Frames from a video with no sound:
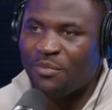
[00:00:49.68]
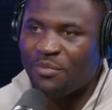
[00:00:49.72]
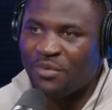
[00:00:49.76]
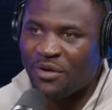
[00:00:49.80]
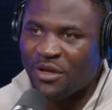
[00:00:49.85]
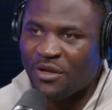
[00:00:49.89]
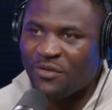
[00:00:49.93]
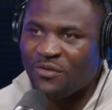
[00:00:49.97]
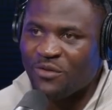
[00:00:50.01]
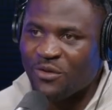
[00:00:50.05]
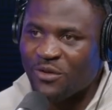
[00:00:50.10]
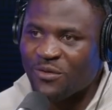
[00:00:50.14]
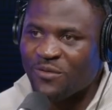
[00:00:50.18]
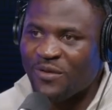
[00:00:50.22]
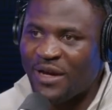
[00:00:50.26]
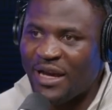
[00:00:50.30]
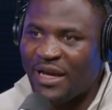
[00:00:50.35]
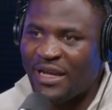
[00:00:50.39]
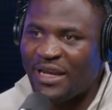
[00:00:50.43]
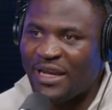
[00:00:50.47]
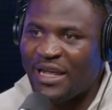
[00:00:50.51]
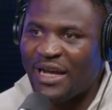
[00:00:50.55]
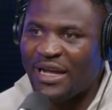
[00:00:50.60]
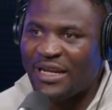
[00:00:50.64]
the previous
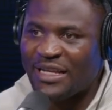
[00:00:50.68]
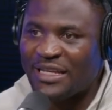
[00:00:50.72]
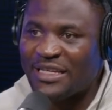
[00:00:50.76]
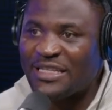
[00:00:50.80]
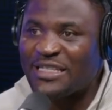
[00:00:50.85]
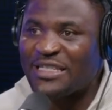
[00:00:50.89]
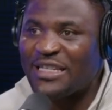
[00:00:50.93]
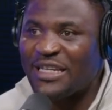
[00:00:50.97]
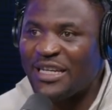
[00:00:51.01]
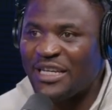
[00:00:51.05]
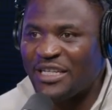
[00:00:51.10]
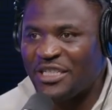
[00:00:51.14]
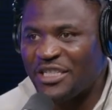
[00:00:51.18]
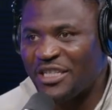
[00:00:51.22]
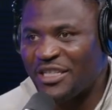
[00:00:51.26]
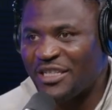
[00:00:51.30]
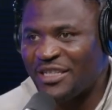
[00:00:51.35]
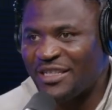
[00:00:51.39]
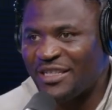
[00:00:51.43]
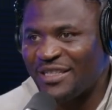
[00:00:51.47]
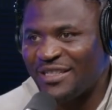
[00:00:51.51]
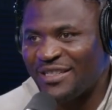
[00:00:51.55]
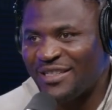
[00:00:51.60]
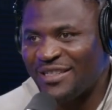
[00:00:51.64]
fight that he's
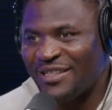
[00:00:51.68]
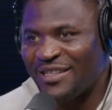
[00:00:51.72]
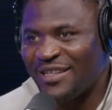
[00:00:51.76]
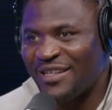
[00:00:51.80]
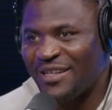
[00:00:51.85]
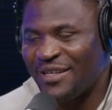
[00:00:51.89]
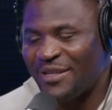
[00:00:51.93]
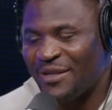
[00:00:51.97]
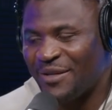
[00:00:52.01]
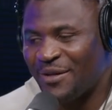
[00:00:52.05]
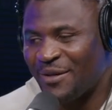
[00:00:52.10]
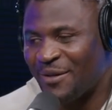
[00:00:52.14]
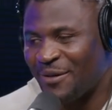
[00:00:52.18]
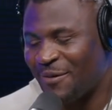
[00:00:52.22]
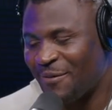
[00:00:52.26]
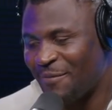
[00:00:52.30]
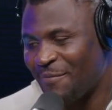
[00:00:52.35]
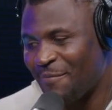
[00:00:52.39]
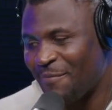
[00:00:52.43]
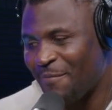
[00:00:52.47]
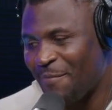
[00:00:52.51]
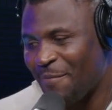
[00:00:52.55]
legit. You know,